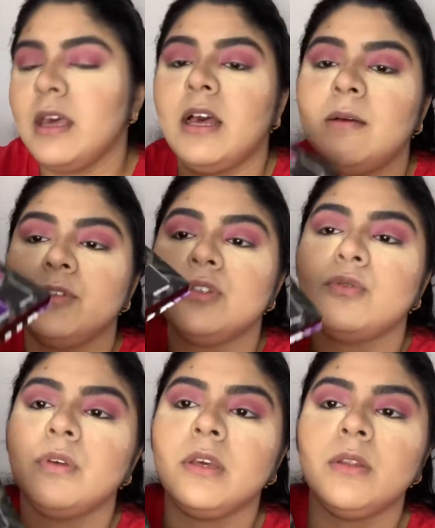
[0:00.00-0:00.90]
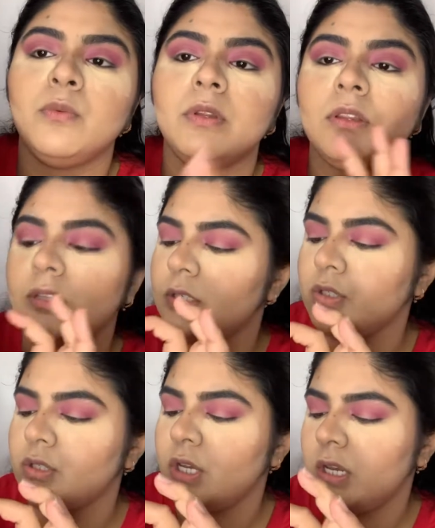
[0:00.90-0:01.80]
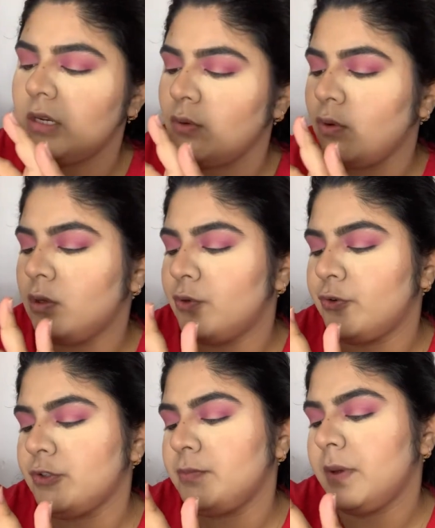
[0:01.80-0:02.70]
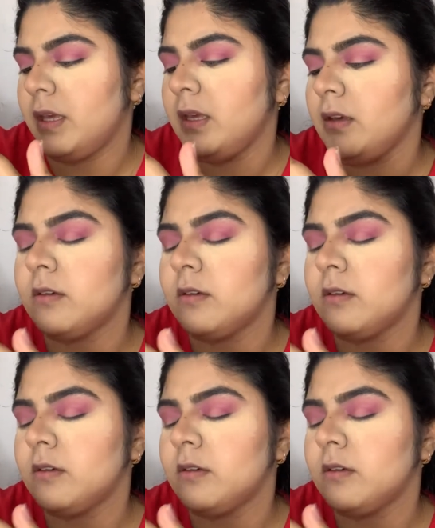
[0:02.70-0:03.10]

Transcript: i'm just going in with this shade called rose pink